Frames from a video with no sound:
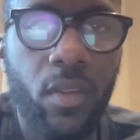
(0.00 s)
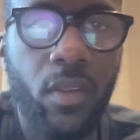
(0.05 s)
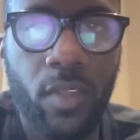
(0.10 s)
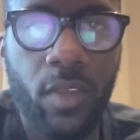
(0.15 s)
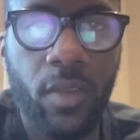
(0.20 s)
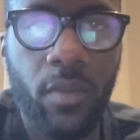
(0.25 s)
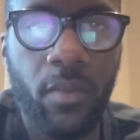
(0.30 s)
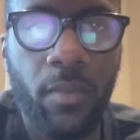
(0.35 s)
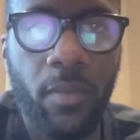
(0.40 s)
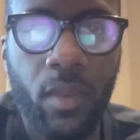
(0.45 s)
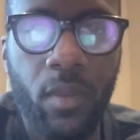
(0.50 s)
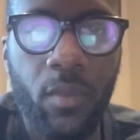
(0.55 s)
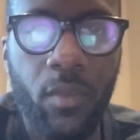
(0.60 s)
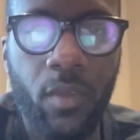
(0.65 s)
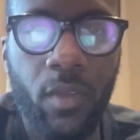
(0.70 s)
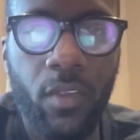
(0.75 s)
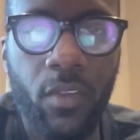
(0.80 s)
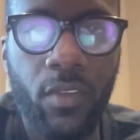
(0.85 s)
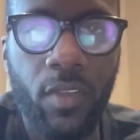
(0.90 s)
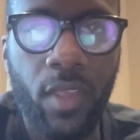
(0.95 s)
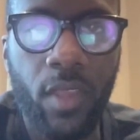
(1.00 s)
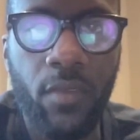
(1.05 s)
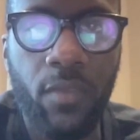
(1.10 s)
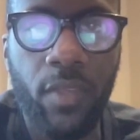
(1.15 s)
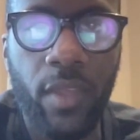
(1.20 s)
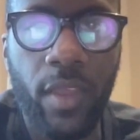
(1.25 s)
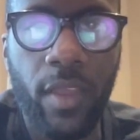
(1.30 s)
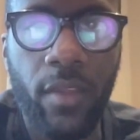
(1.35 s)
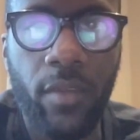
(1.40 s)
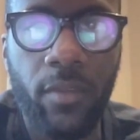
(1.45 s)
Yep, I'm just going to save
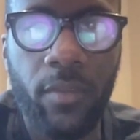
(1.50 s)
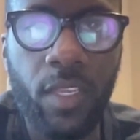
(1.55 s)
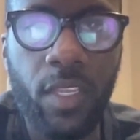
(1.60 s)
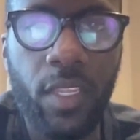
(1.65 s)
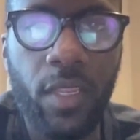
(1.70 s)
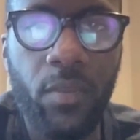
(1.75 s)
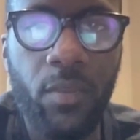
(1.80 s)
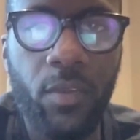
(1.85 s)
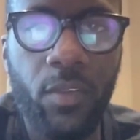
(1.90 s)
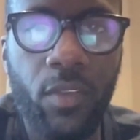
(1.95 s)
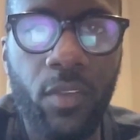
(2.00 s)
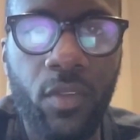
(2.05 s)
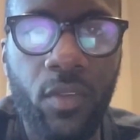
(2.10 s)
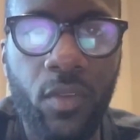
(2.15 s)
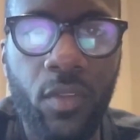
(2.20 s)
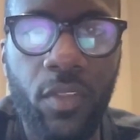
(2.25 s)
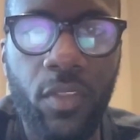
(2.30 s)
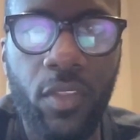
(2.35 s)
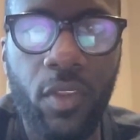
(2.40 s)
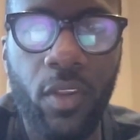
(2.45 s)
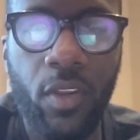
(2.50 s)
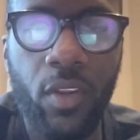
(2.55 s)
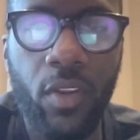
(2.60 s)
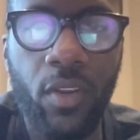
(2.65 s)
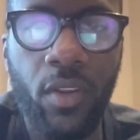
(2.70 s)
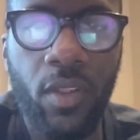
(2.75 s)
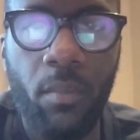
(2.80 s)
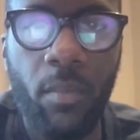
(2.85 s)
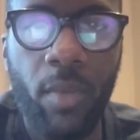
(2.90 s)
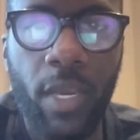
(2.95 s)
that. And then we're just going to do the
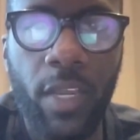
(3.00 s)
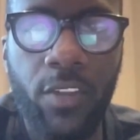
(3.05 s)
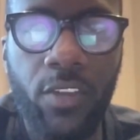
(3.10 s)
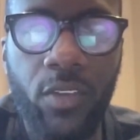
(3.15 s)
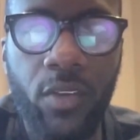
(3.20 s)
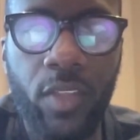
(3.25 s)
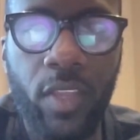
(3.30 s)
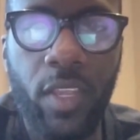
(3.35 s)
third module